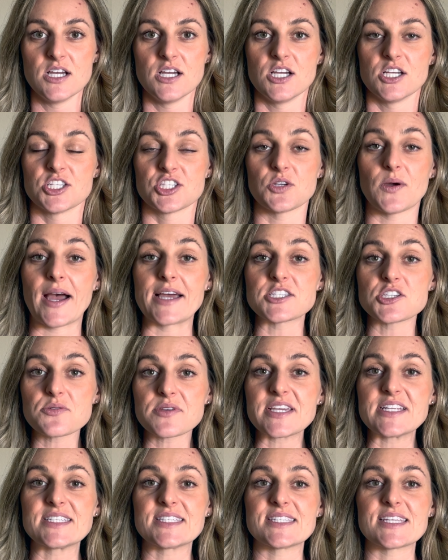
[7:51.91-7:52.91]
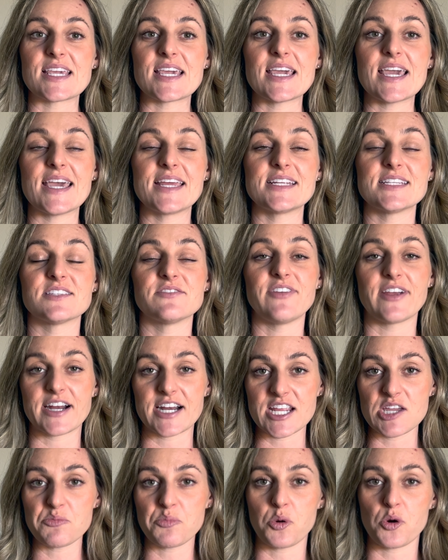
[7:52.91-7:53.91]
So as you can see, it is very
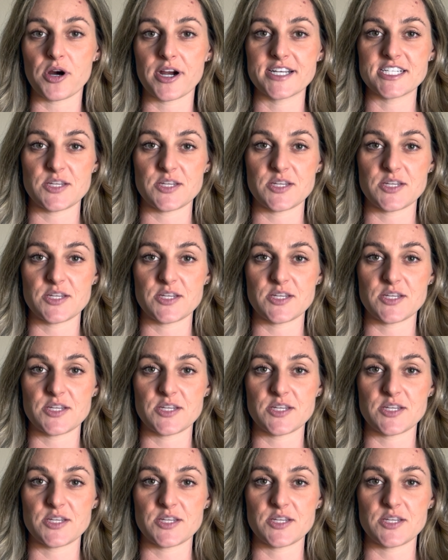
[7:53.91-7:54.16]
important